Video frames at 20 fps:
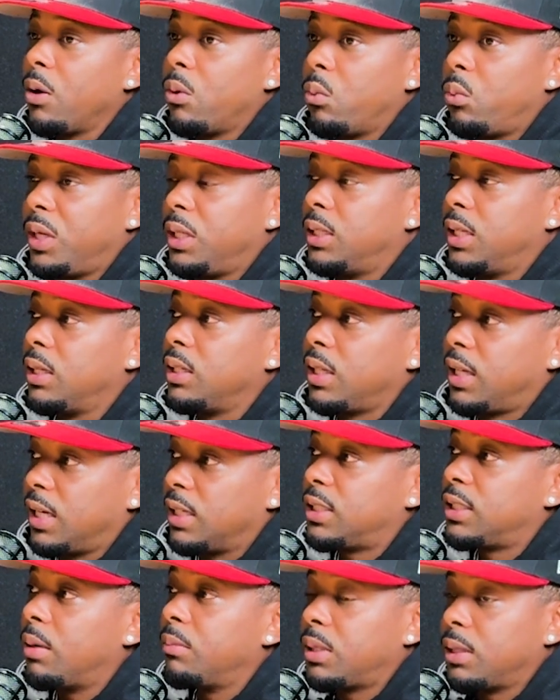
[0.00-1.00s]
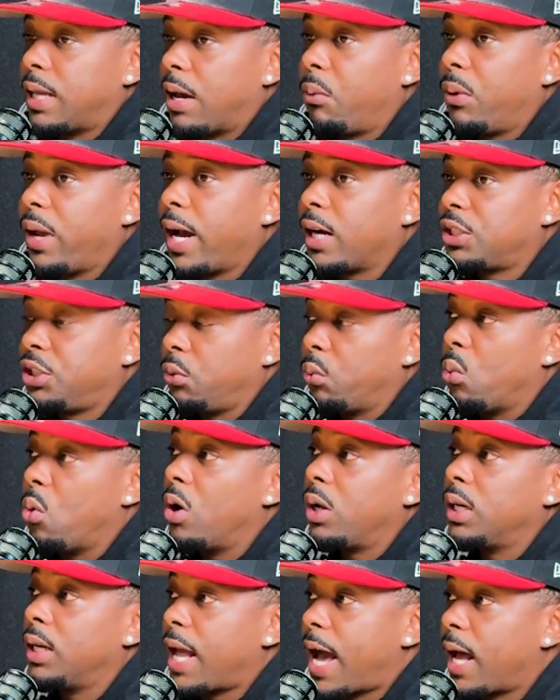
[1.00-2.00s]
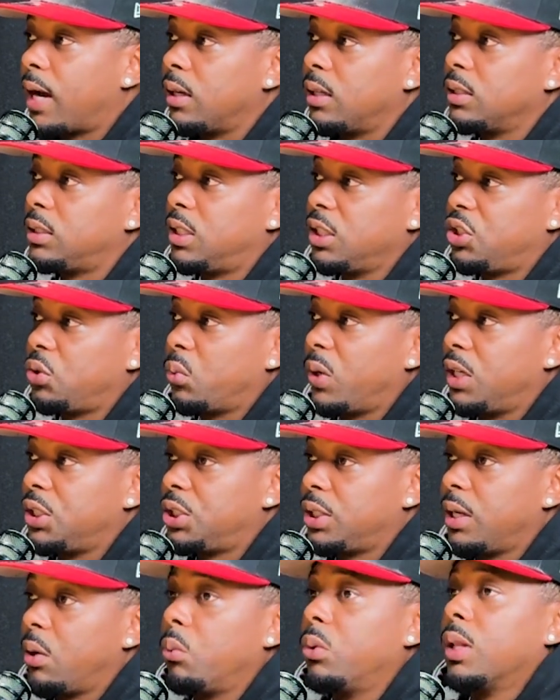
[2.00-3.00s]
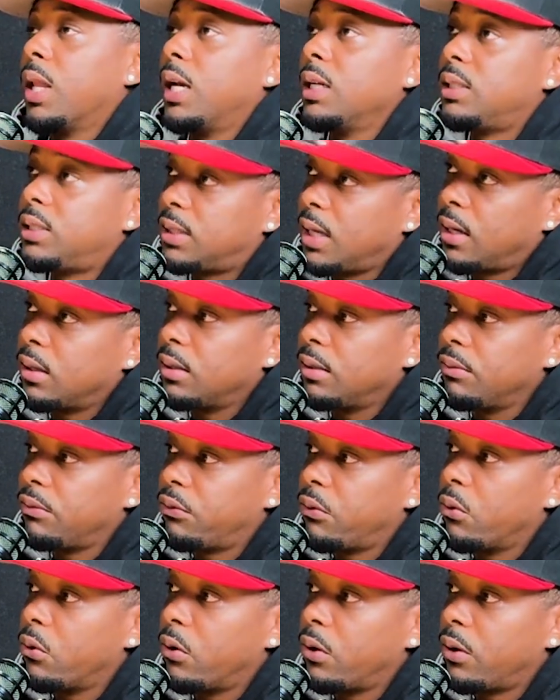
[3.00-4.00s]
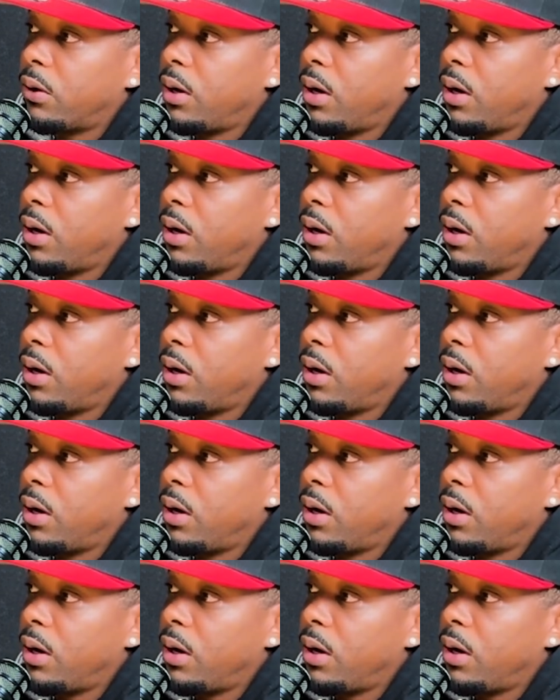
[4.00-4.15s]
We didn't get something that we actually wanted out of the situation, and we're like settling for